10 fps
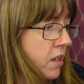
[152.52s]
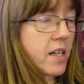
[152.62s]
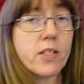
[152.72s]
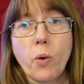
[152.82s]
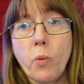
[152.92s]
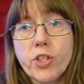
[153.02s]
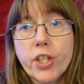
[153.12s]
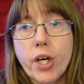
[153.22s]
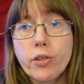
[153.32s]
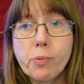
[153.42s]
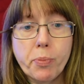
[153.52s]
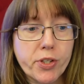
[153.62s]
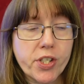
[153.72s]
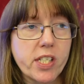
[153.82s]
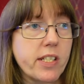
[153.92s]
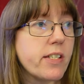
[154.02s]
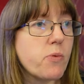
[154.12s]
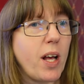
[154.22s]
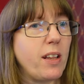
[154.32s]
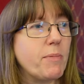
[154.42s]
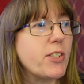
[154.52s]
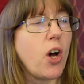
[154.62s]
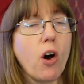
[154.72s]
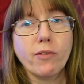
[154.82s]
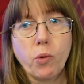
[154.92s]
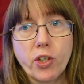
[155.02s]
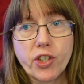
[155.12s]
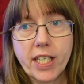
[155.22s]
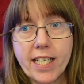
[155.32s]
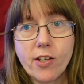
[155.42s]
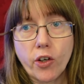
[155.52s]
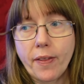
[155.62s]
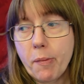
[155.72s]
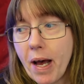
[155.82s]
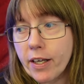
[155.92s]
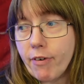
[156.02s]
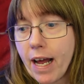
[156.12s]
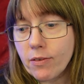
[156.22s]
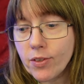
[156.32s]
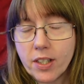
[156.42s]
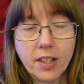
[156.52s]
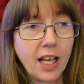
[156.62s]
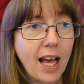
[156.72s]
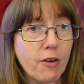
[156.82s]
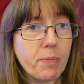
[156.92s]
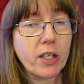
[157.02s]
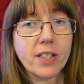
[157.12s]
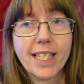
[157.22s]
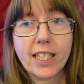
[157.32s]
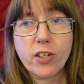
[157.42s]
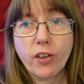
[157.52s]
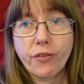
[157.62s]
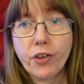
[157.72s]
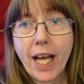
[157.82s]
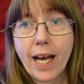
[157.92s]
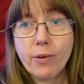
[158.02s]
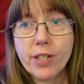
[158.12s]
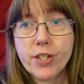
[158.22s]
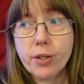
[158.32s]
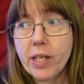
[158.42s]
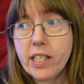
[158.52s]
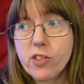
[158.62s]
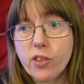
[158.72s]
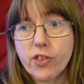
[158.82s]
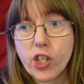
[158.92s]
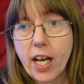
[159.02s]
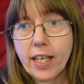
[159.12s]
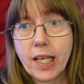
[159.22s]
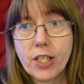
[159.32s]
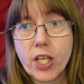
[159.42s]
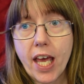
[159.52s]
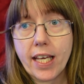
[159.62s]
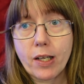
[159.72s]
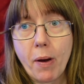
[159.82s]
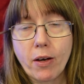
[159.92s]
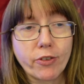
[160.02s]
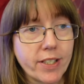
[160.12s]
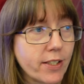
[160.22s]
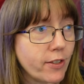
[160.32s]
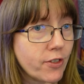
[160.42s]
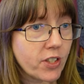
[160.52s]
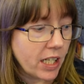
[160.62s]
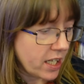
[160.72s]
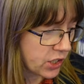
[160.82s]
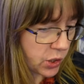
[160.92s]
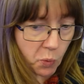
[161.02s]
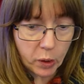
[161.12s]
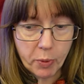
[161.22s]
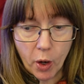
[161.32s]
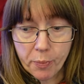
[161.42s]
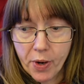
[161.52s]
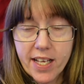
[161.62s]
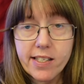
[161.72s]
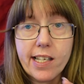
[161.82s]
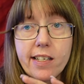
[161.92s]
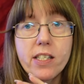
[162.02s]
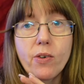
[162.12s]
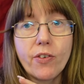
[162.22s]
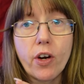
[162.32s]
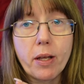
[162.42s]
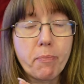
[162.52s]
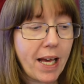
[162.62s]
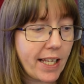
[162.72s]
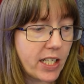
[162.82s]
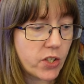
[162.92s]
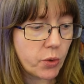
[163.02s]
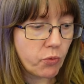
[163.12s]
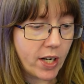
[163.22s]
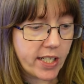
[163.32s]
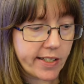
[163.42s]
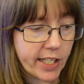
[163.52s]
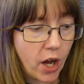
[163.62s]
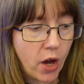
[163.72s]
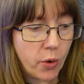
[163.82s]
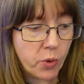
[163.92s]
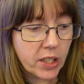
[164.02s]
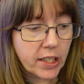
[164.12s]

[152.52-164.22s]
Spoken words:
So I'm watching Ghostbusters. Well, I'm sort of watching it. It's on in the background. I've been on TikTok for an hour doing sort of chatting, educating about crystals. Someone bought a bracelet, so I've got it packaged up, ready to go.